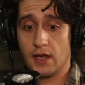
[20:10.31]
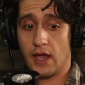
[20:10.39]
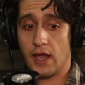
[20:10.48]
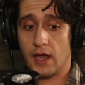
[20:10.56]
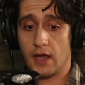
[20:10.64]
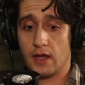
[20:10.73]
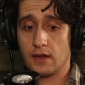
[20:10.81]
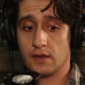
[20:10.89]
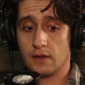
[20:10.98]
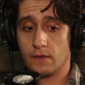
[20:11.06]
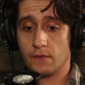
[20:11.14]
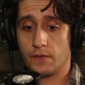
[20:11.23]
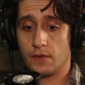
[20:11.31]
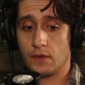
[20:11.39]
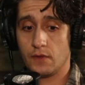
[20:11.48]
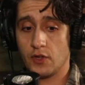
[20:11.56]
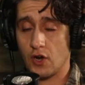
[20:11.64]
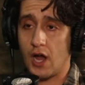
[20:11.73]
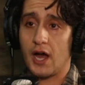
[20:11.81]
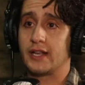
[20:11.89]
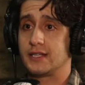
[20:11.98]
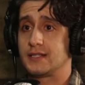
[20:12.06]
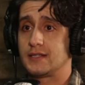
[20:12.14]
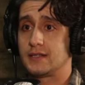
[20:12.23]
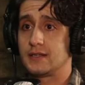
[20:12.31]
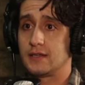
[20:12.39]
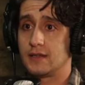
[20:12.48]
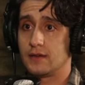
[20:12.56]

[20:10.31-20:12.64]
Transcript: and they're honest